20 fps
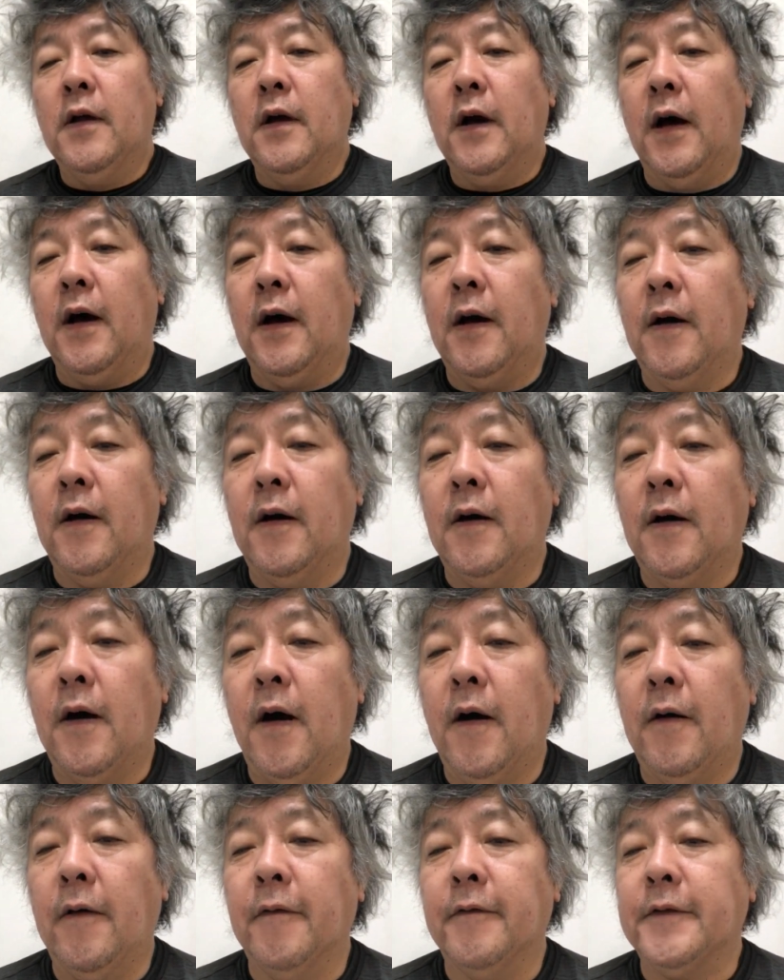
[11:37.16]

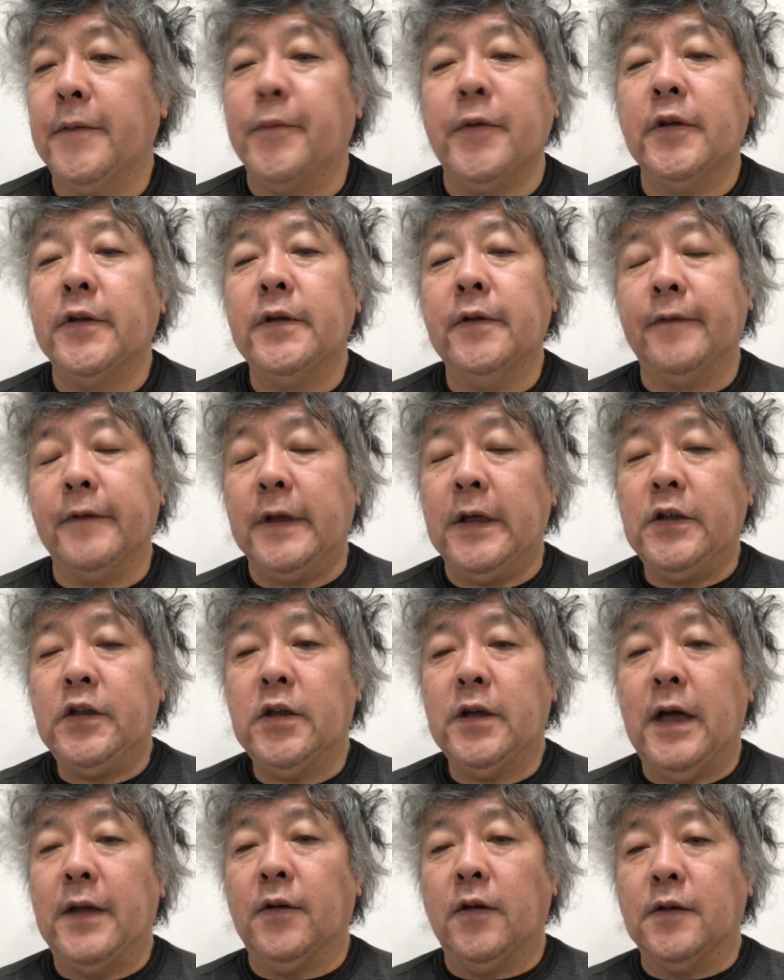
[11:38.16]
of the beauty of
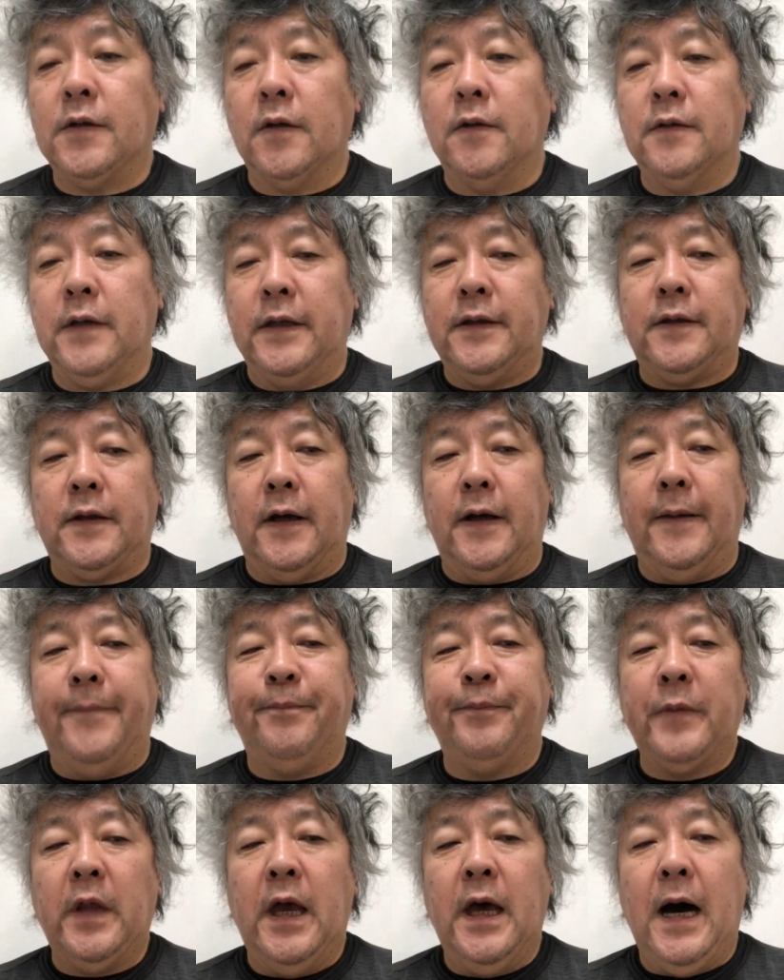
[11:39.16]
nature. And also it's a
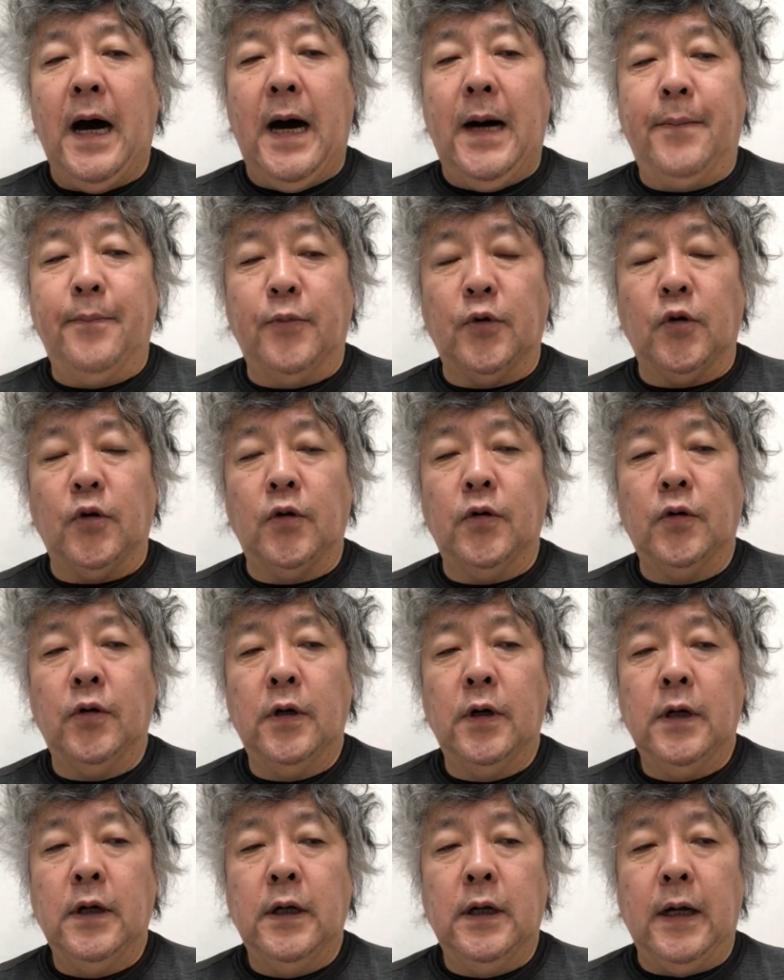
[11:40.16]
humble
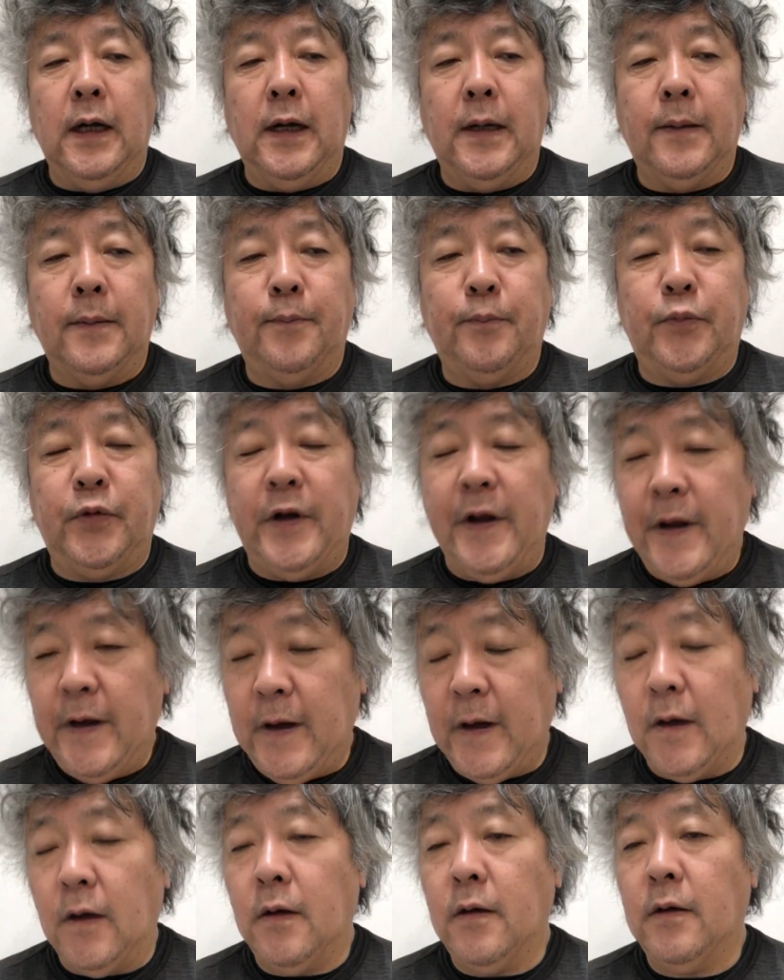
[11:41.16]

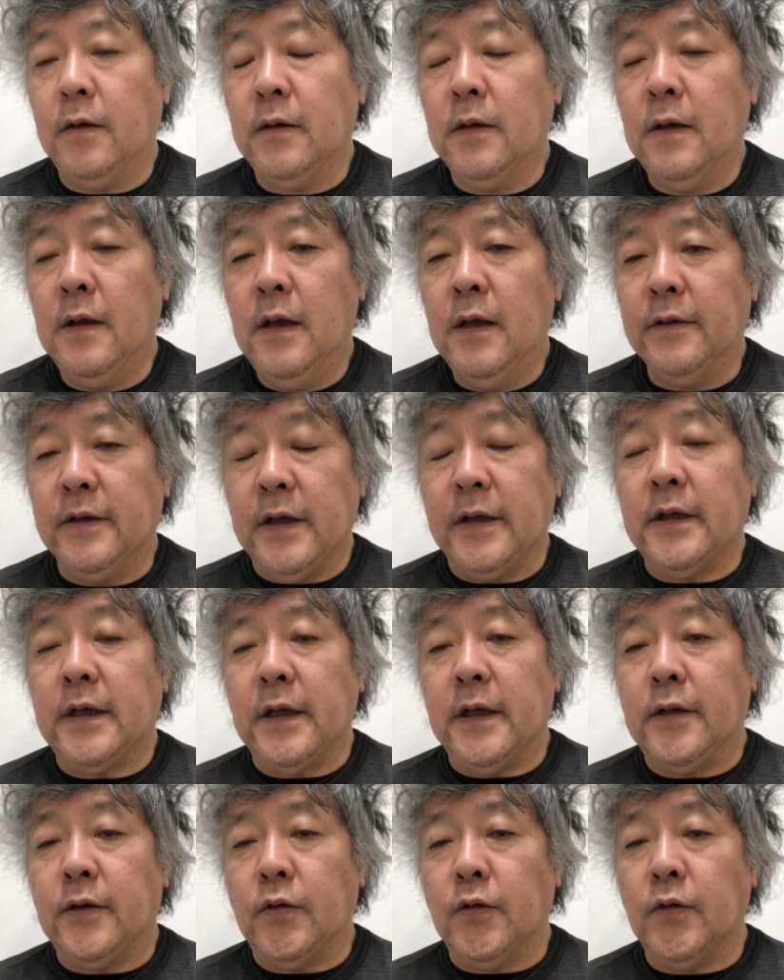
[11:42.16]
prayer
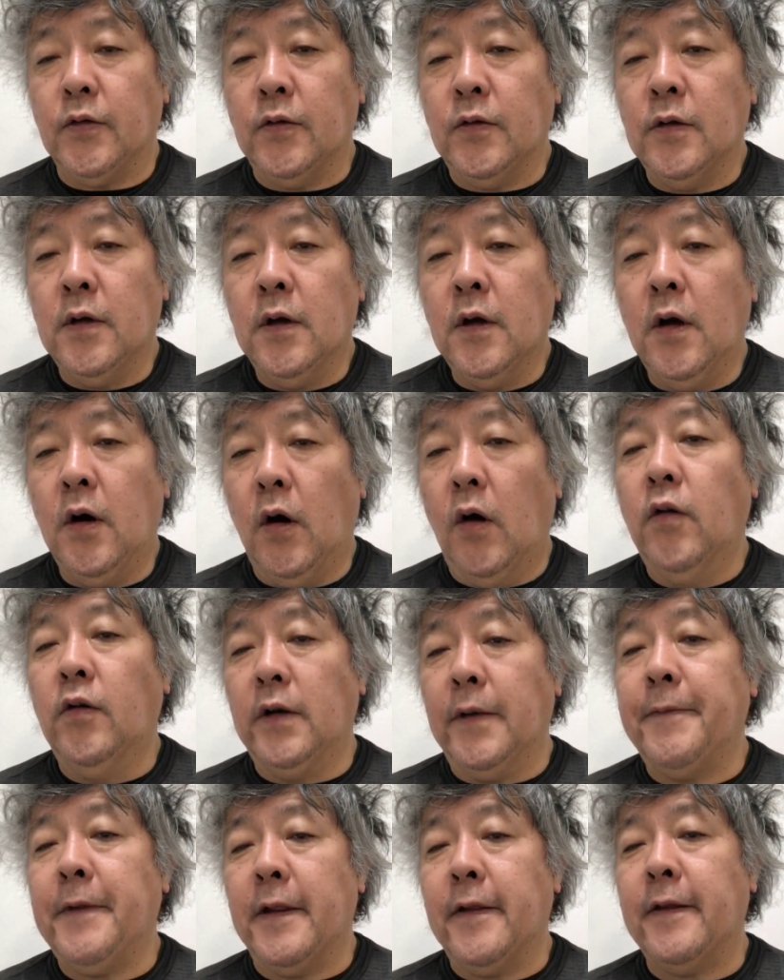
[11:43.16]
dedicated to all
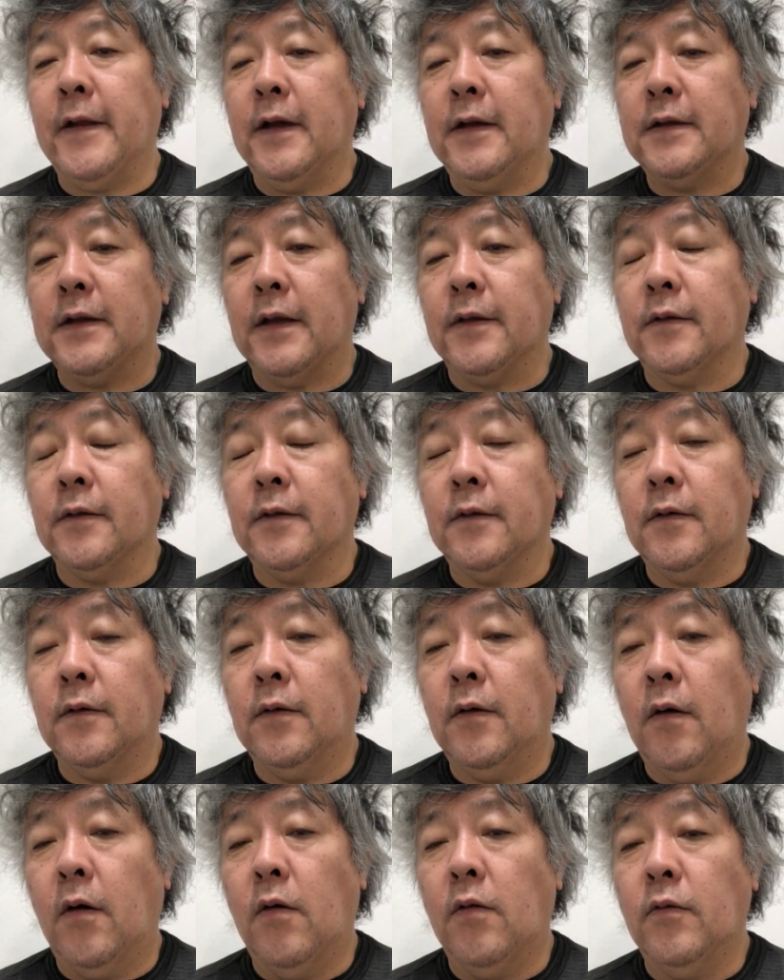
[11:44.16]
living things and
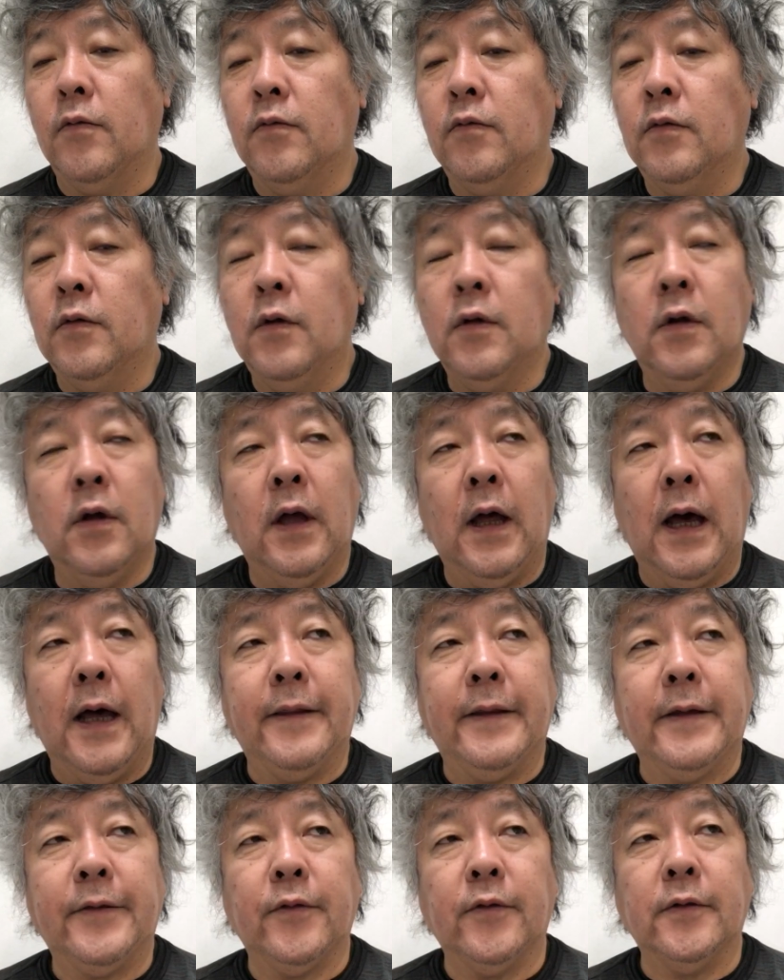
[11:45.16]
all
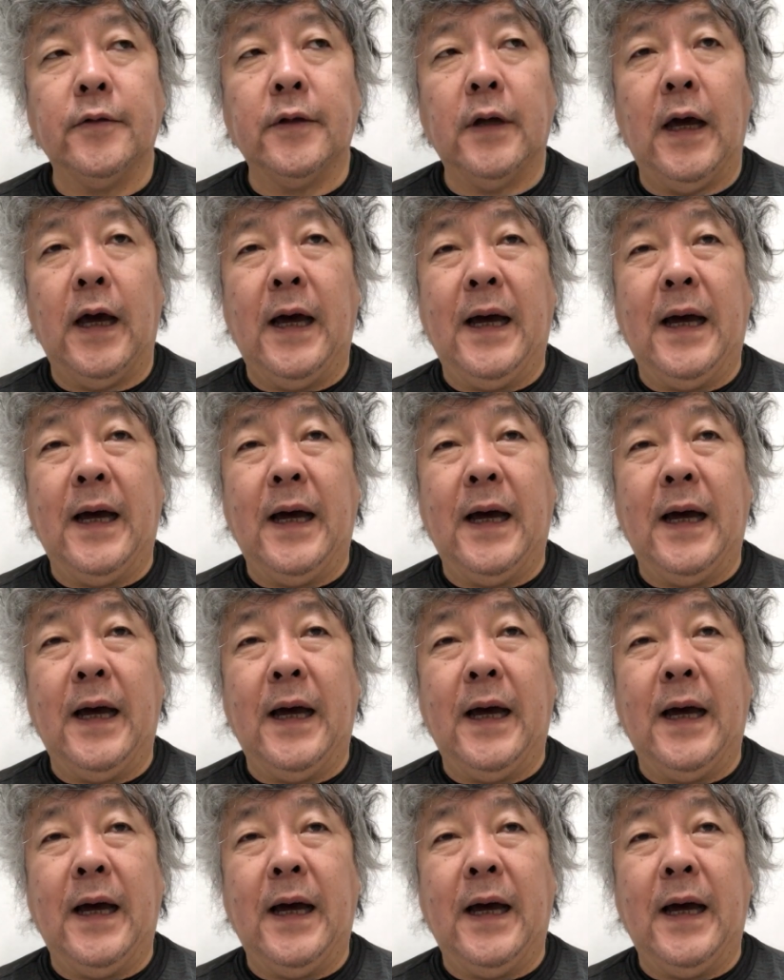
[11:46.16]
that would,